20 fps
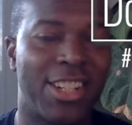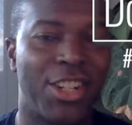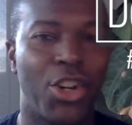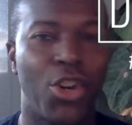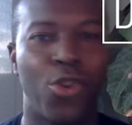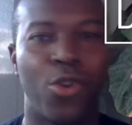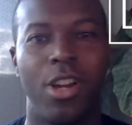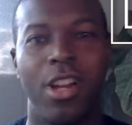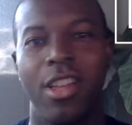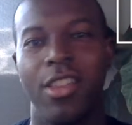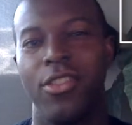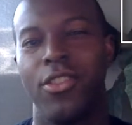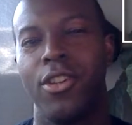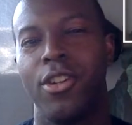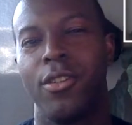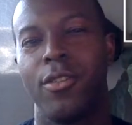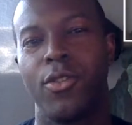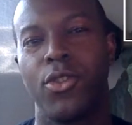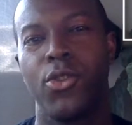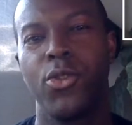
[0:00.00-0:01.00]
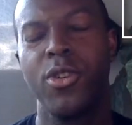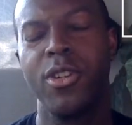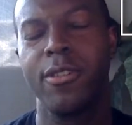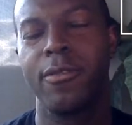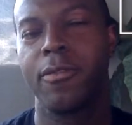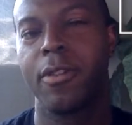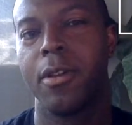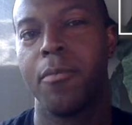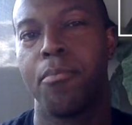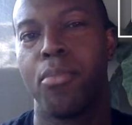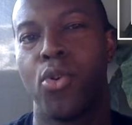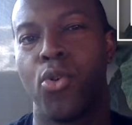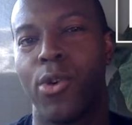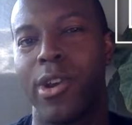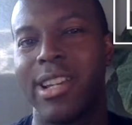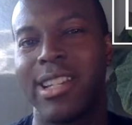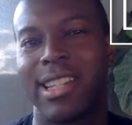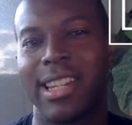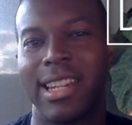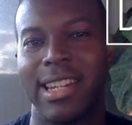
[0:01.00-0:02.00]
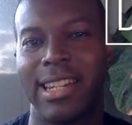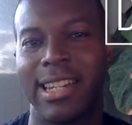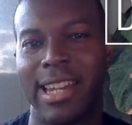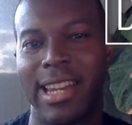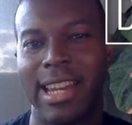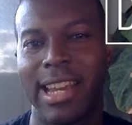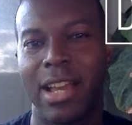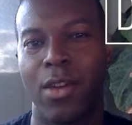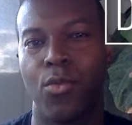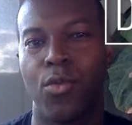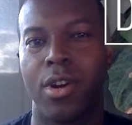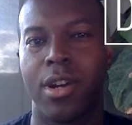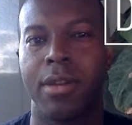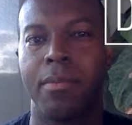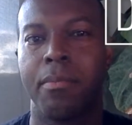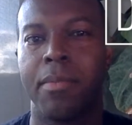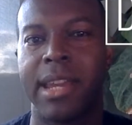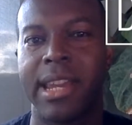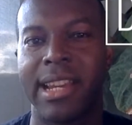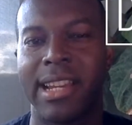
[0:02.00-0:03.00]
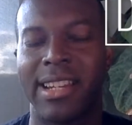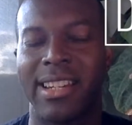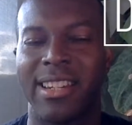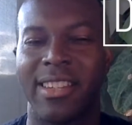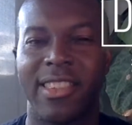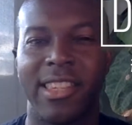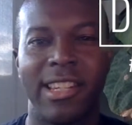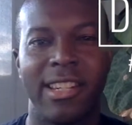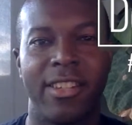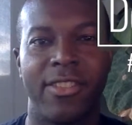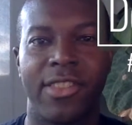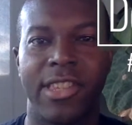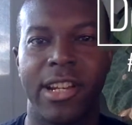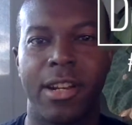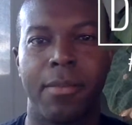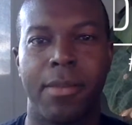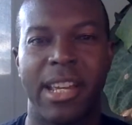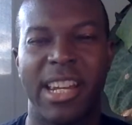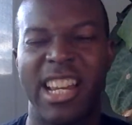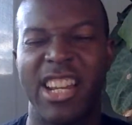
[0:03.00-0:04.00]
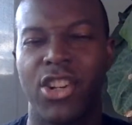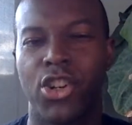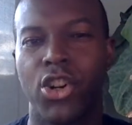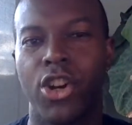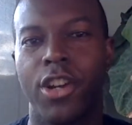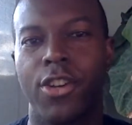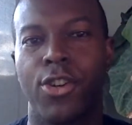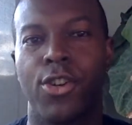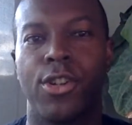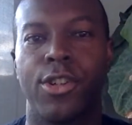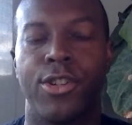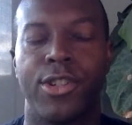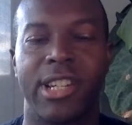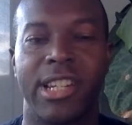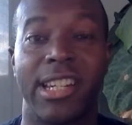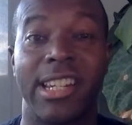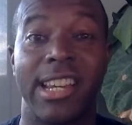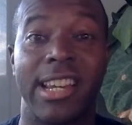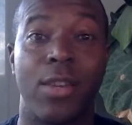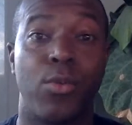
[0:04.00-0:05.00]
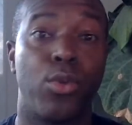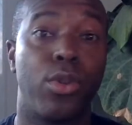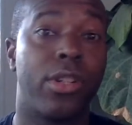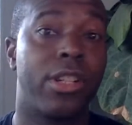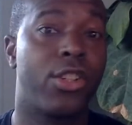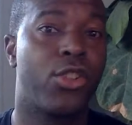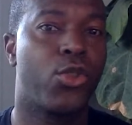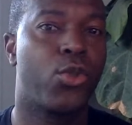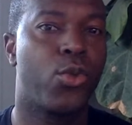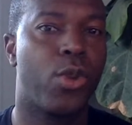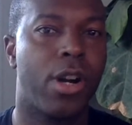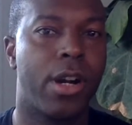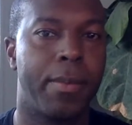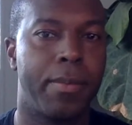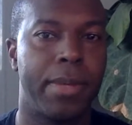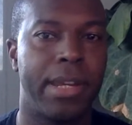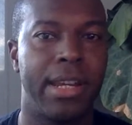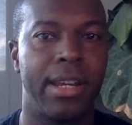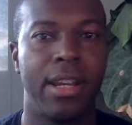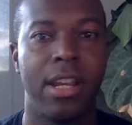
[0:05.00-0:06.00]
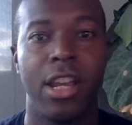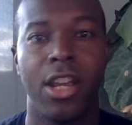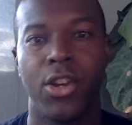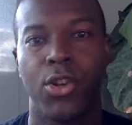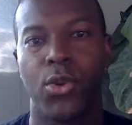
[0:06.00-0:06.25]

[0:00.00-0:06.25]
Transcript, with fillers: So the sort of point today I want to make, and the thing to think about, I saw it earlier today, it really struck me,